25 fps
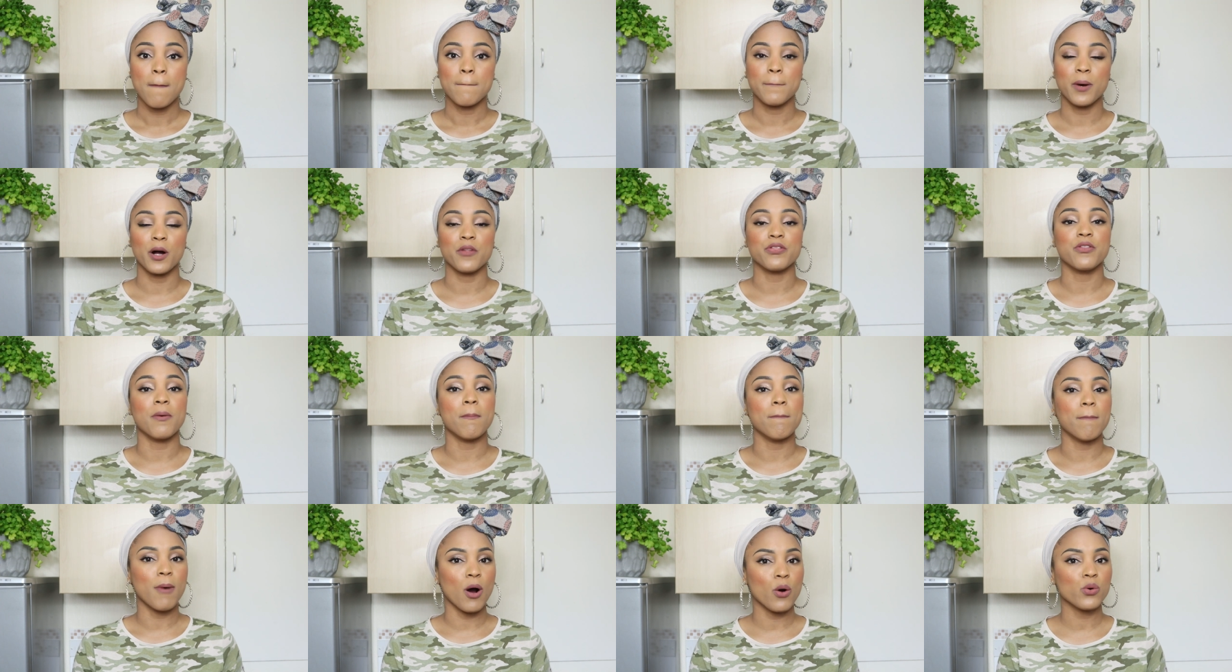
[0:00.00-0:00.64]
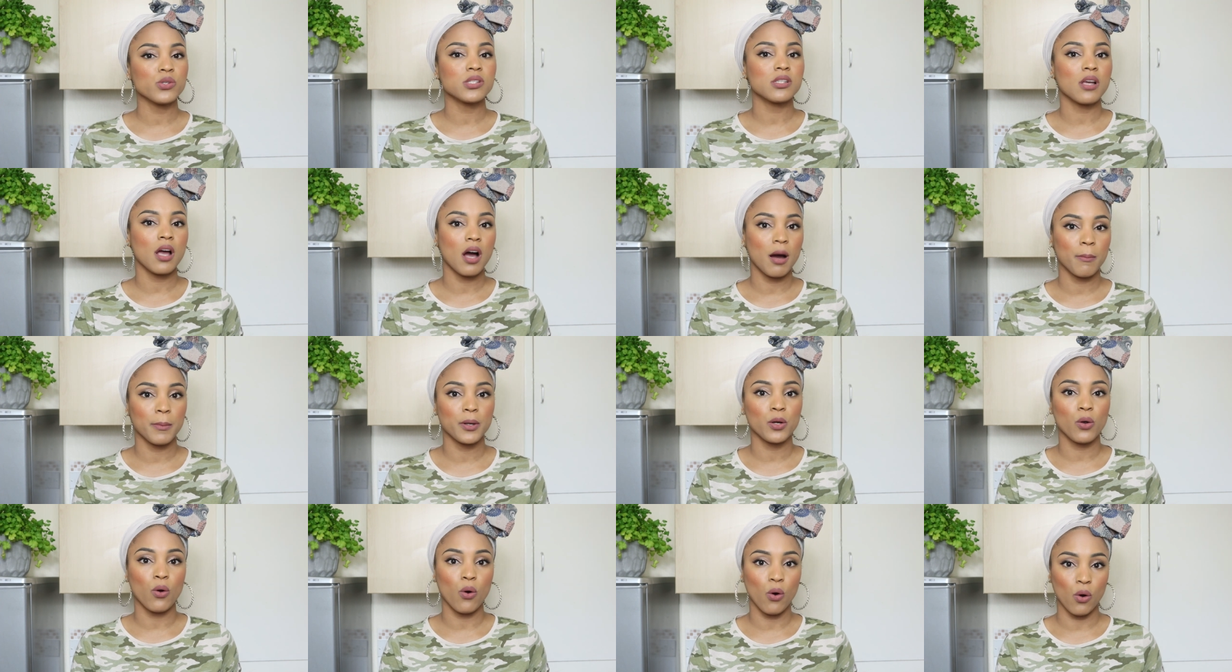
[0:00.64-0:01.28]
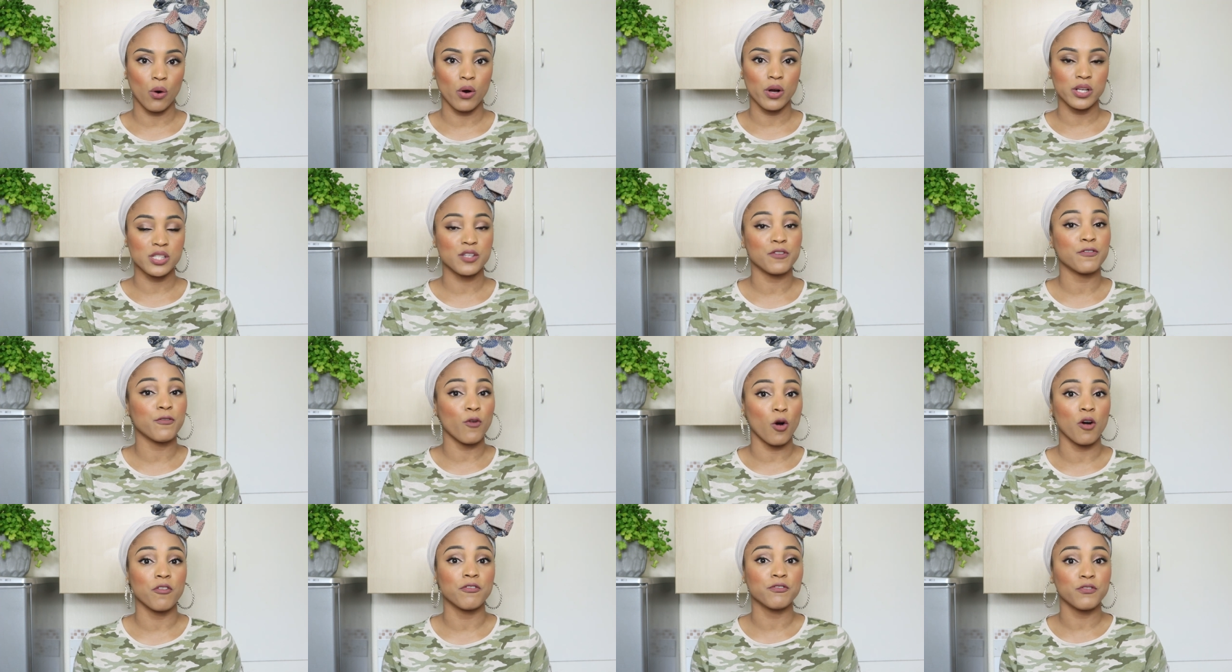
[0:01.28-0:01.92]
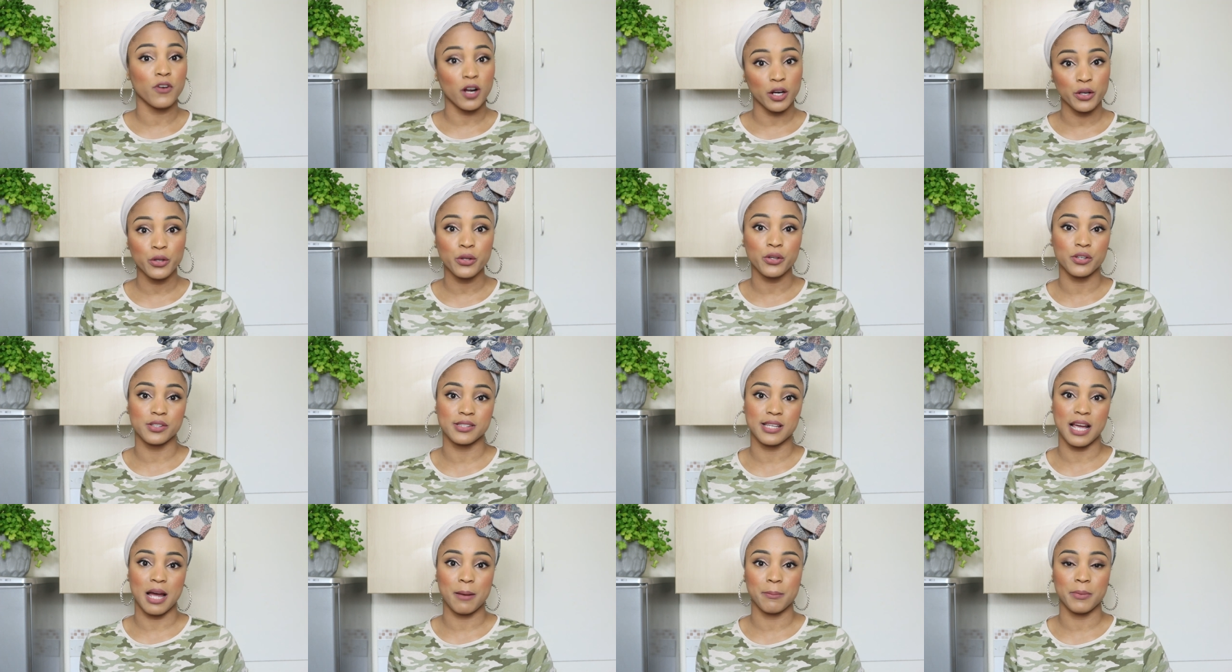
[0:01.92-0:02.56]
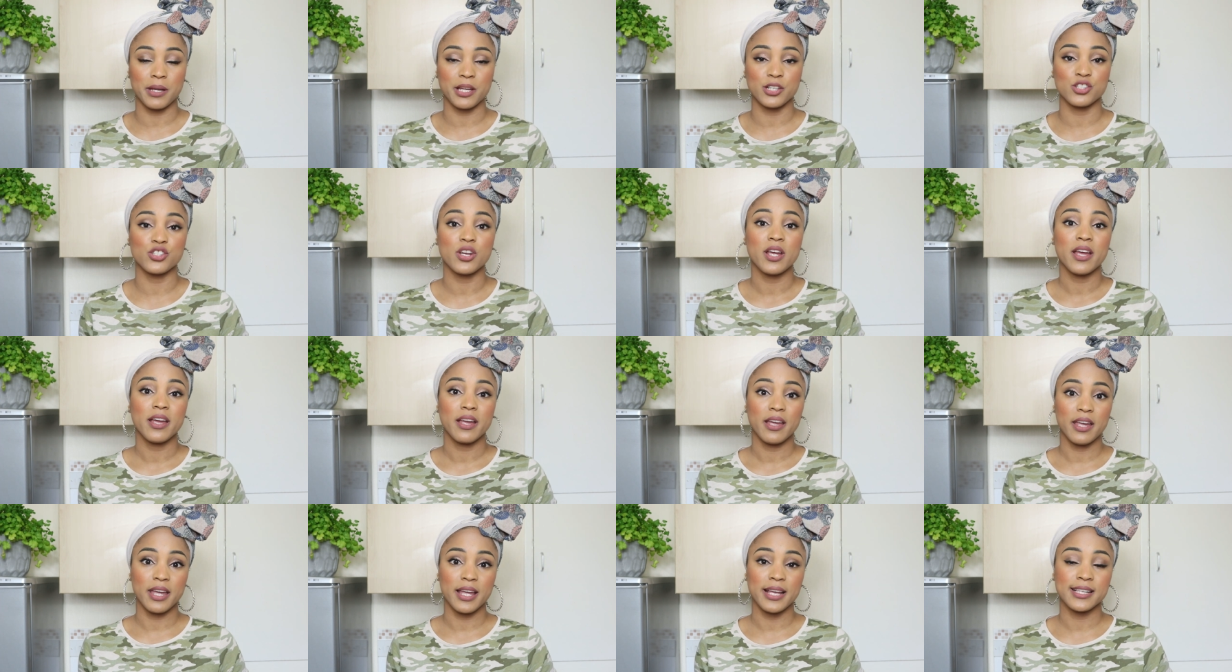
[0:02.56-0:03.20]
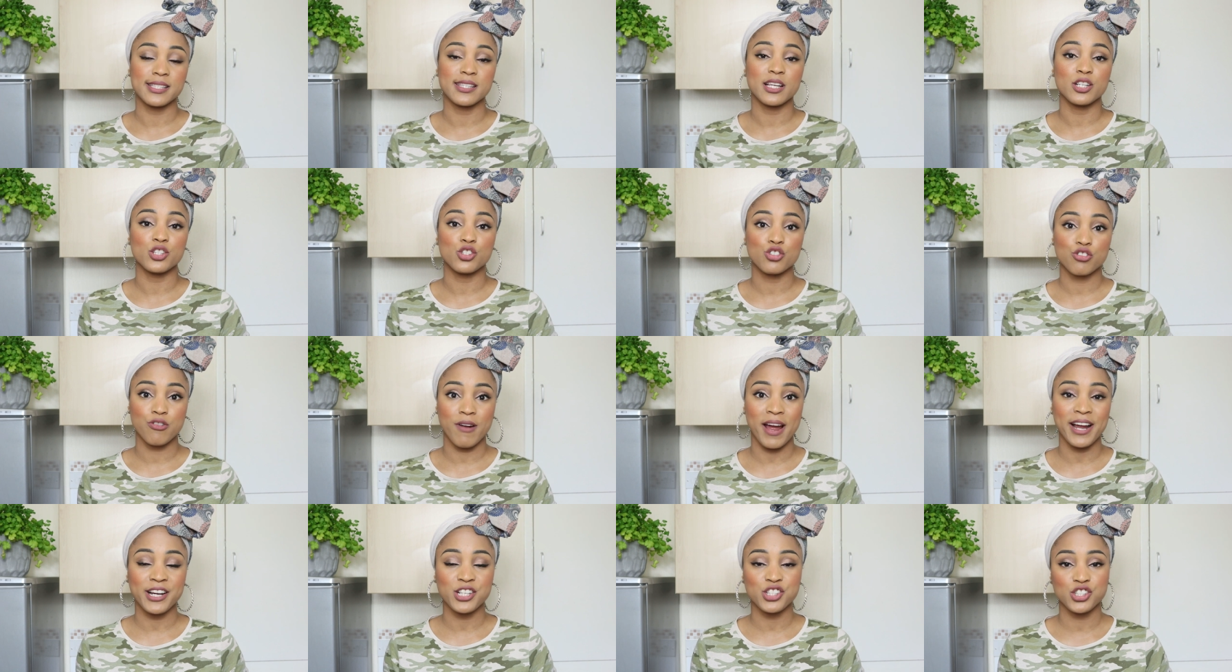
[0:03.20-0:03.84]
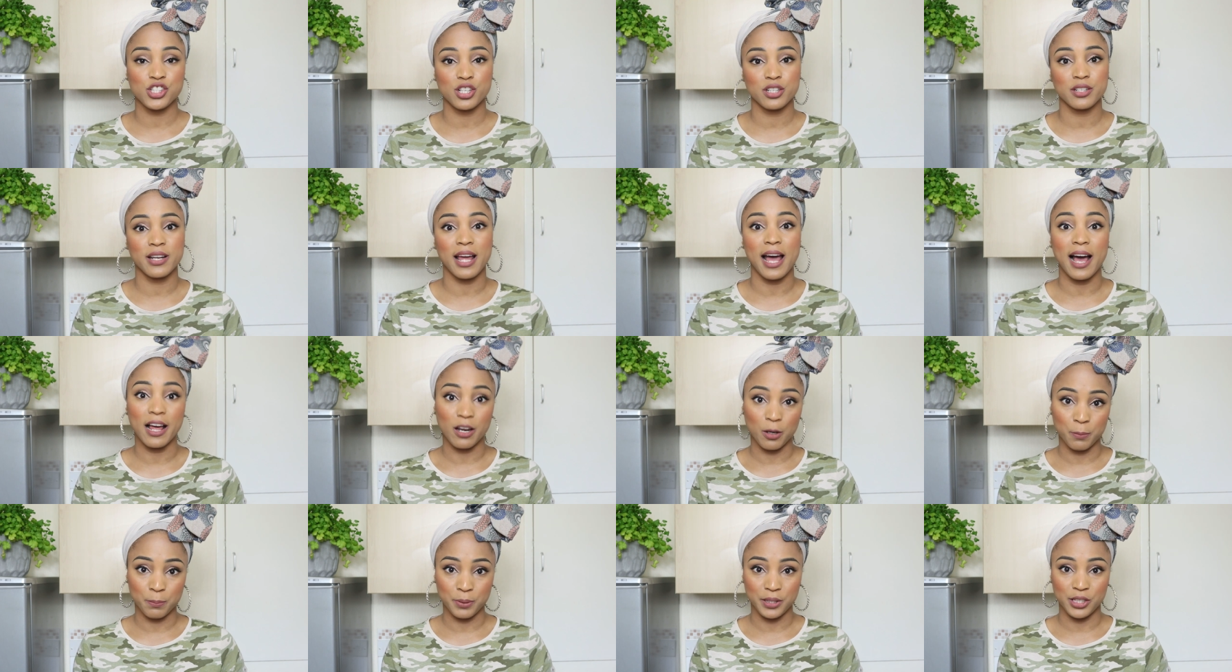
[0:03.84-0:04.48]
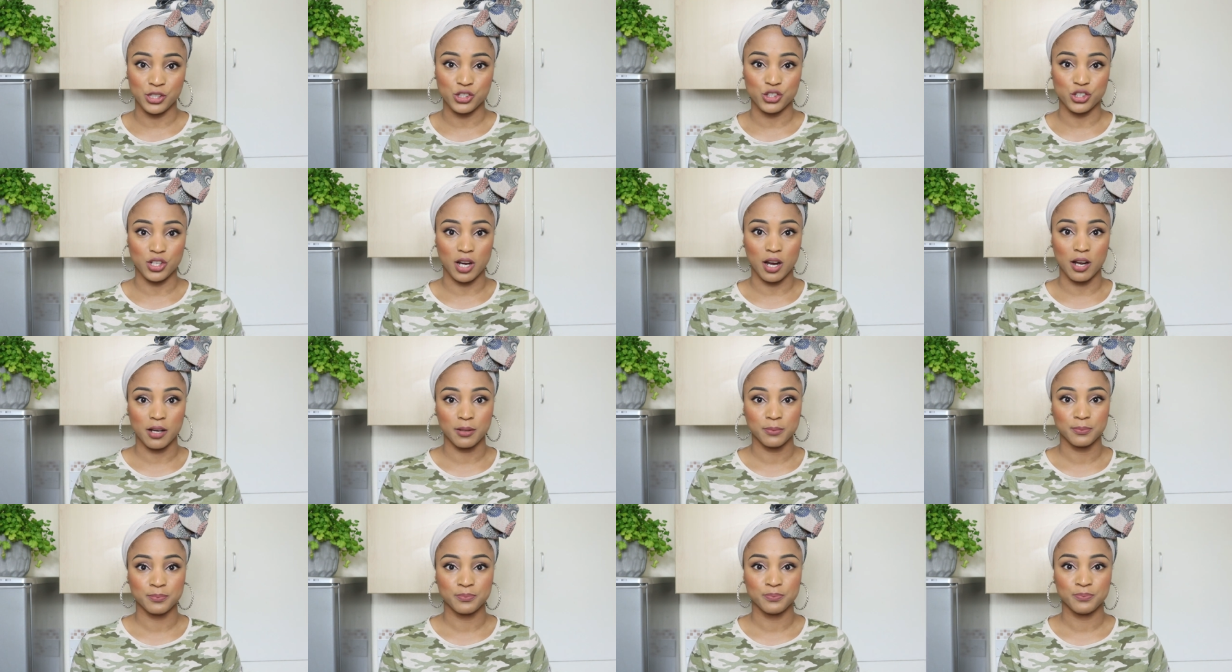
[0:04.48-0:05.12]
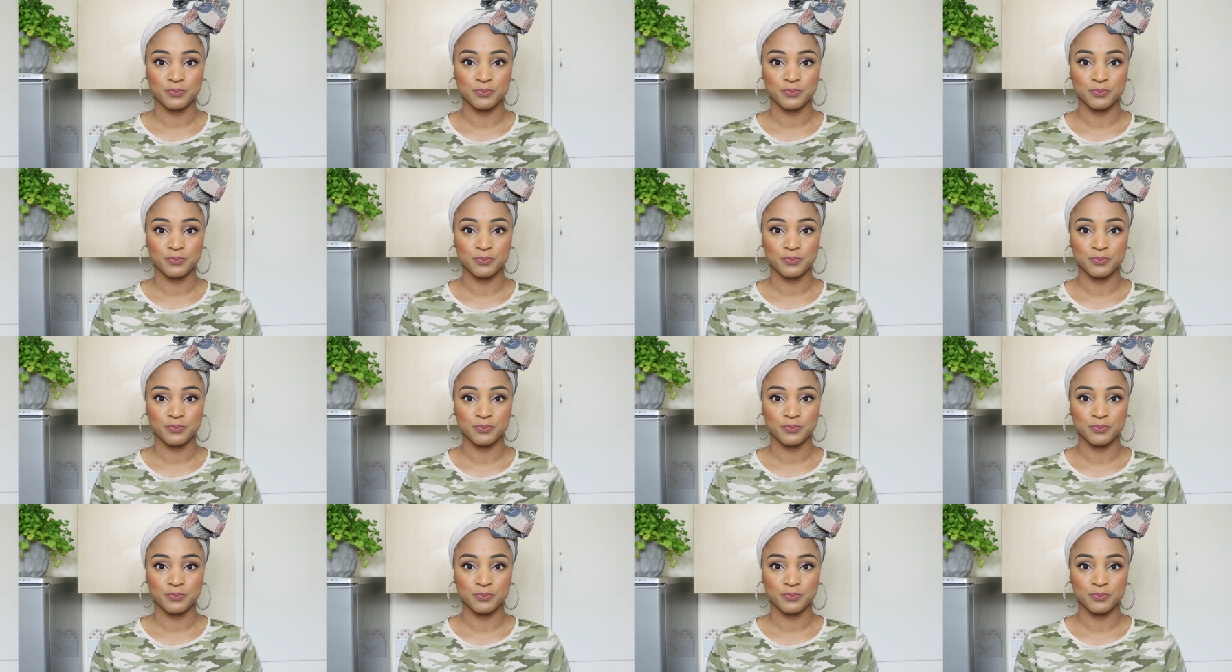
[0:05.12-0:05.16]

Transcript: but the most common cause for follicle damage is traction alopecia.